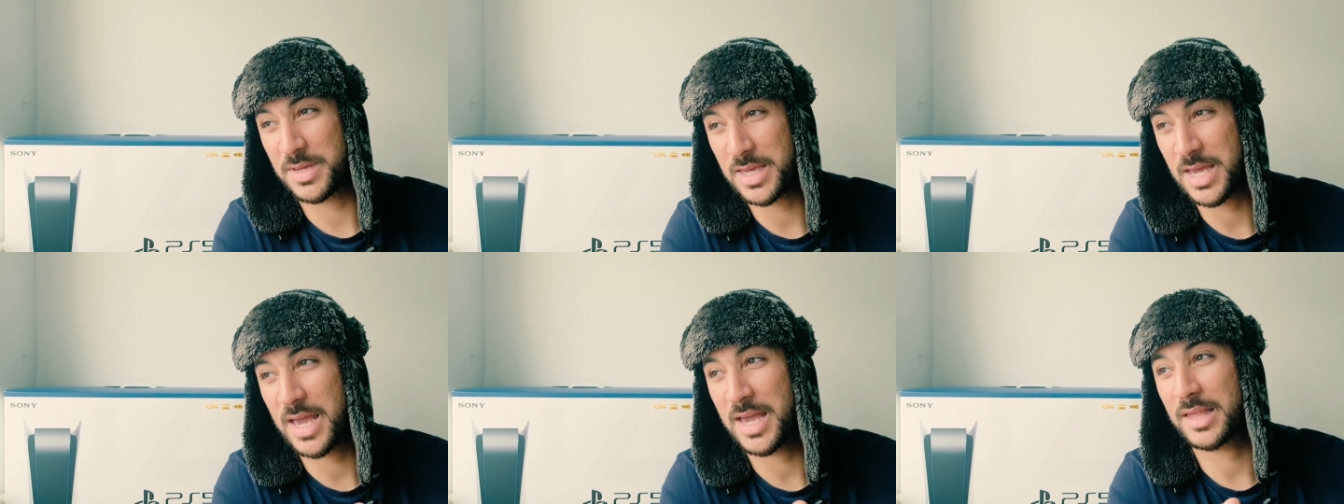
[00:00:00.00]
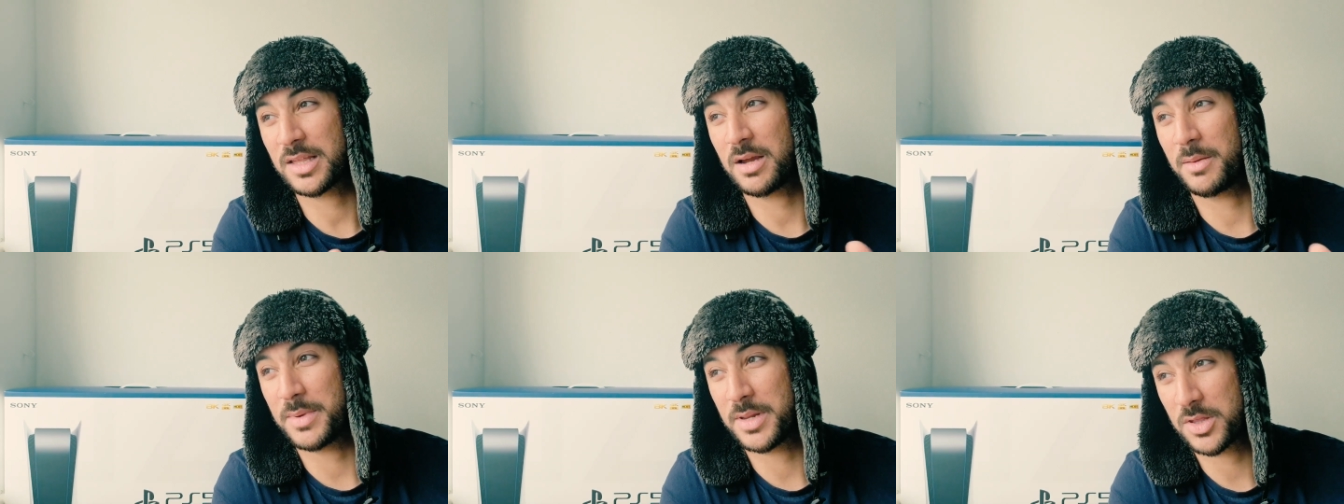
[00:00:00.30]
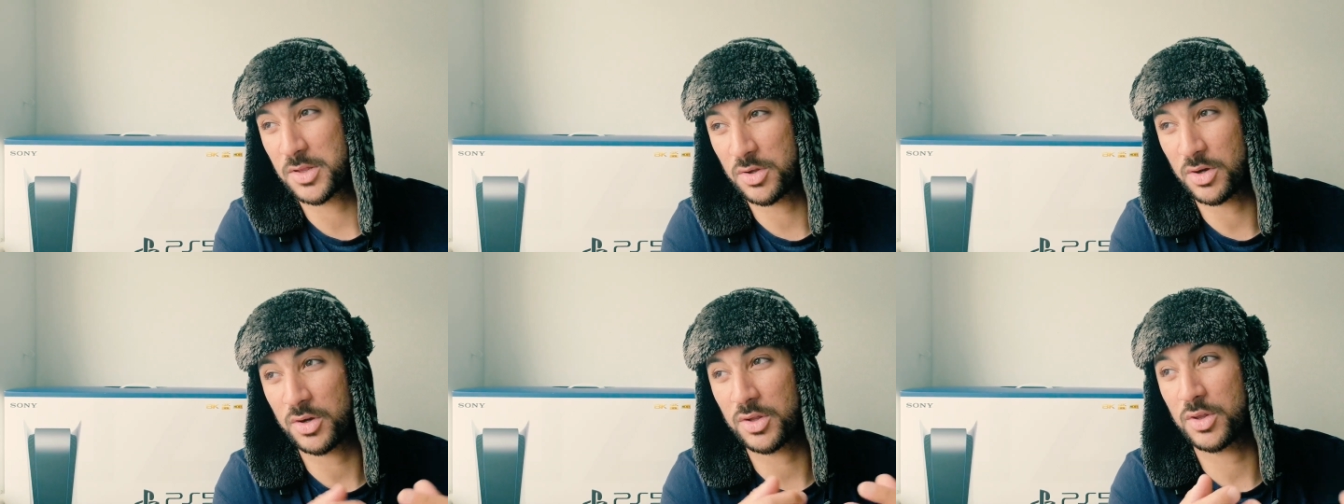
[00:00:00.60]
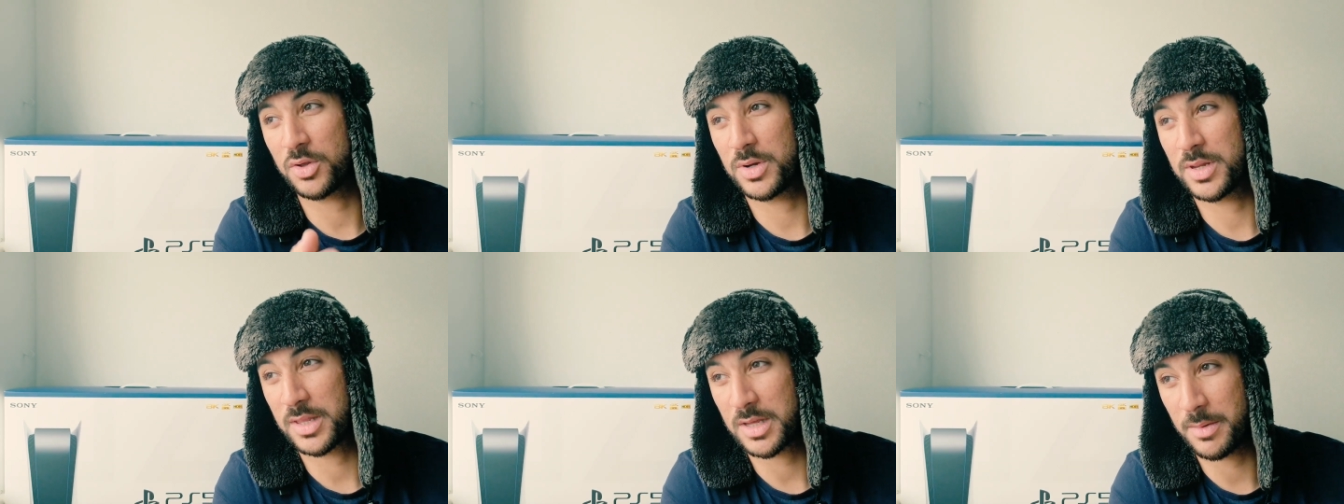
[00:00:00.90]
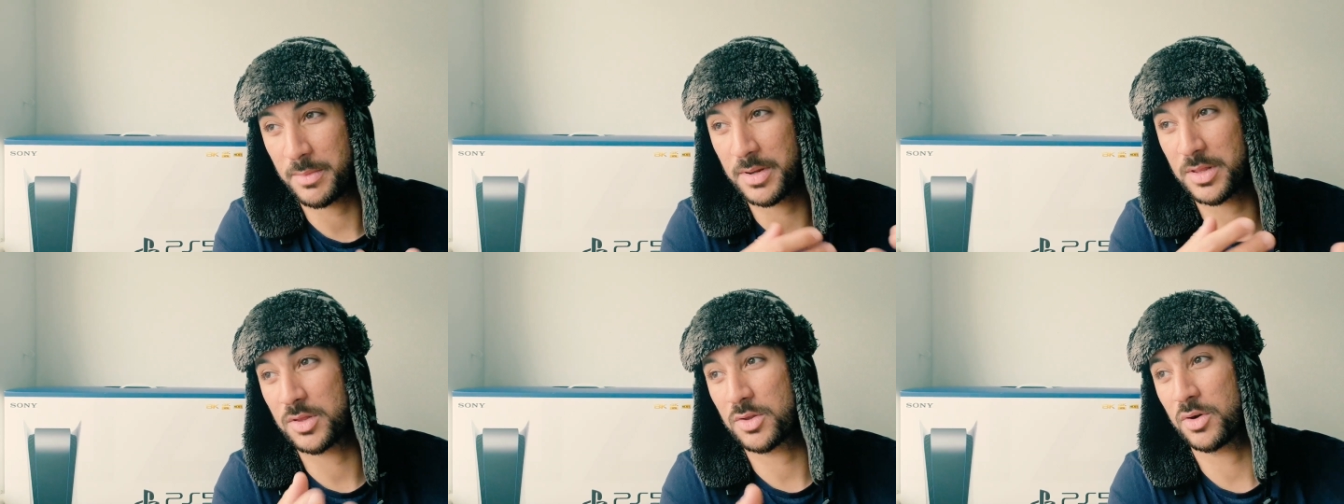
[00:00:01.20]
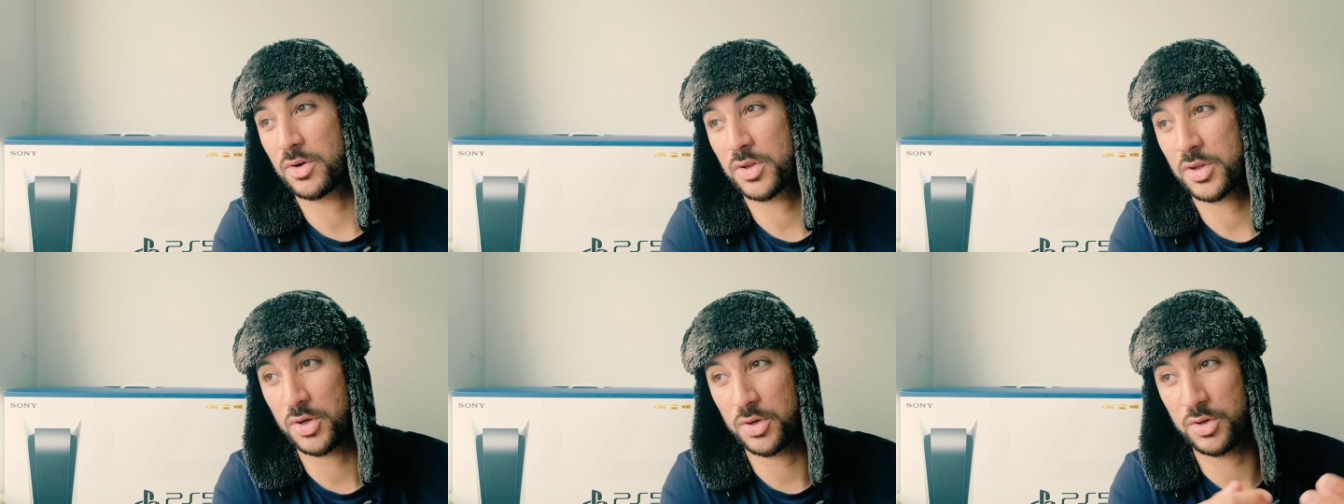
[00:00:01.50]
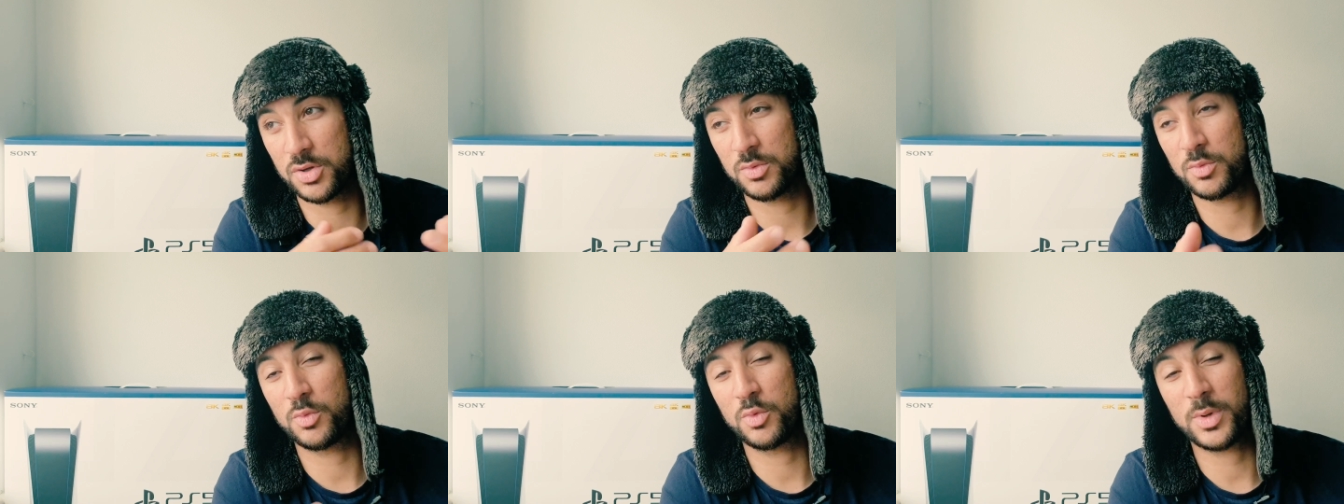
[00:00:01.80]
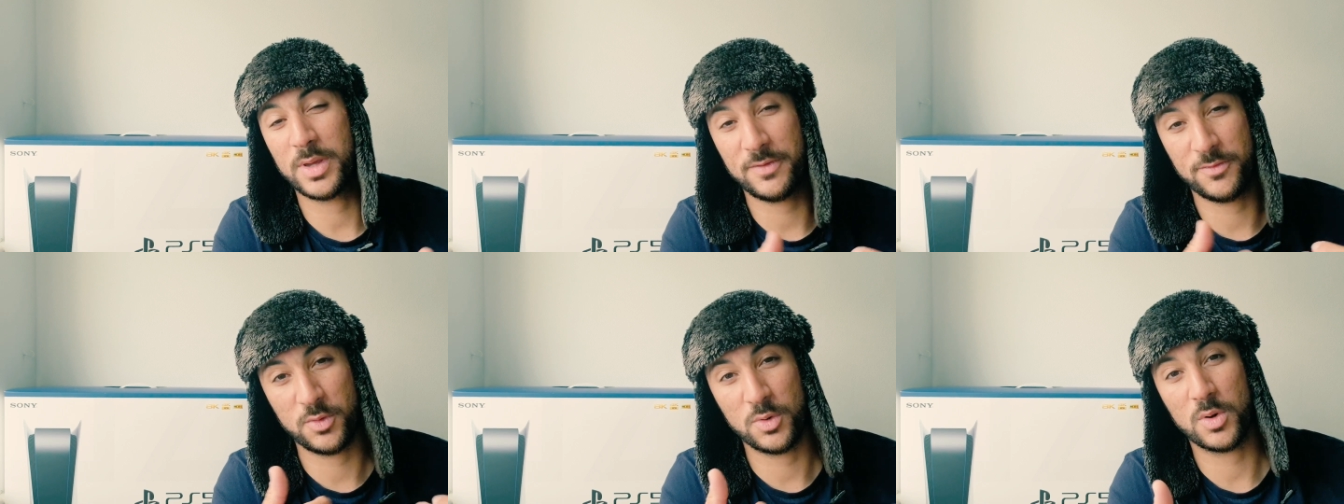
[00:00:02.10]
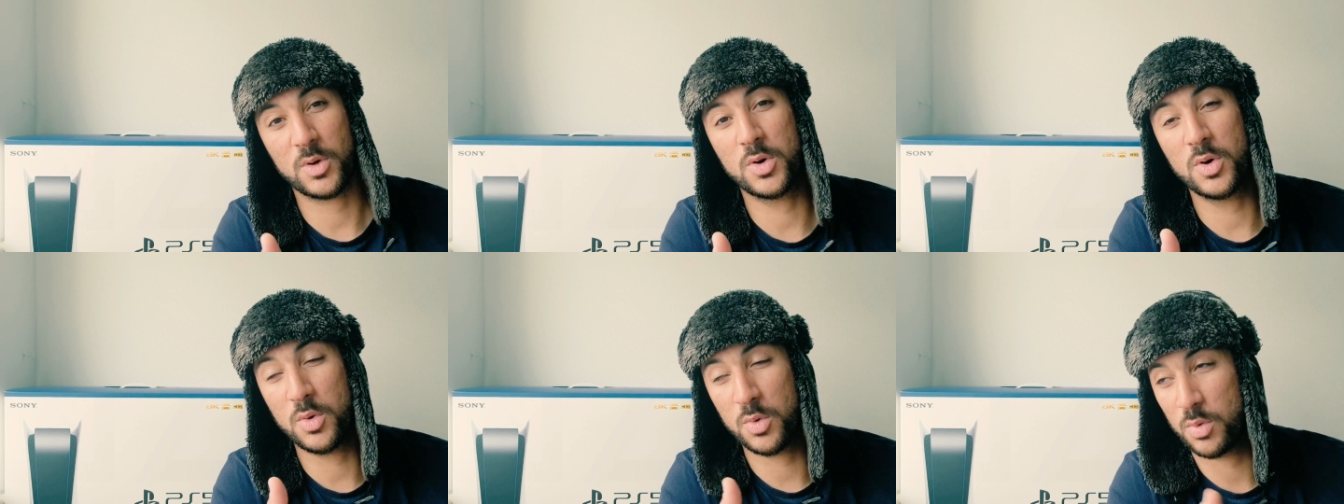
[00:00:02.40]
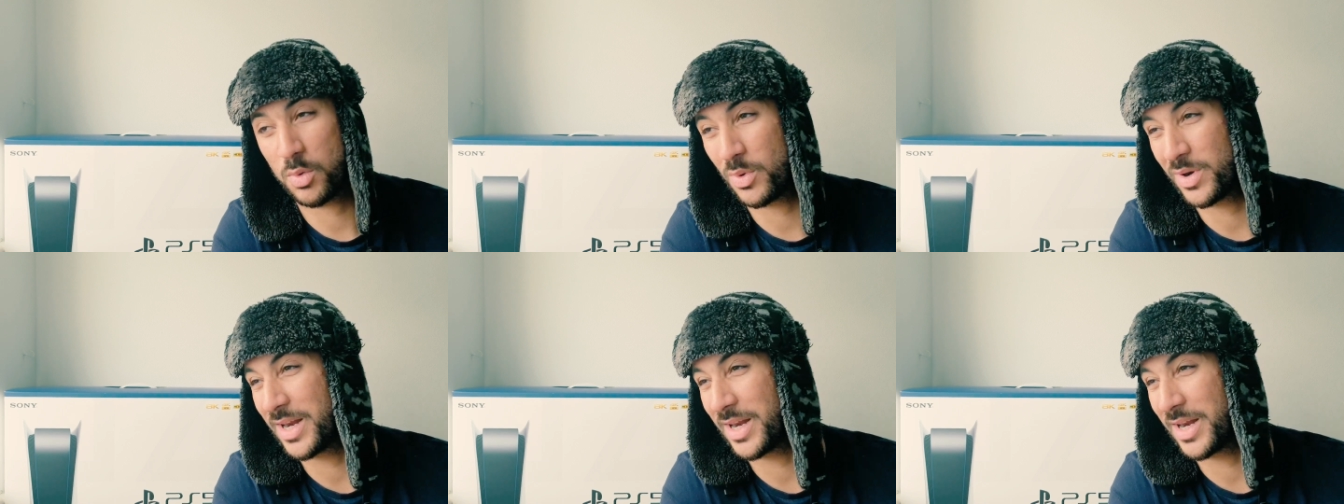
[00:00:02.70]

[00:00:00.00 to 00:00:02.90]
yeah, it's coming in stock soon, it's coming in stock soon, we'll give you a call.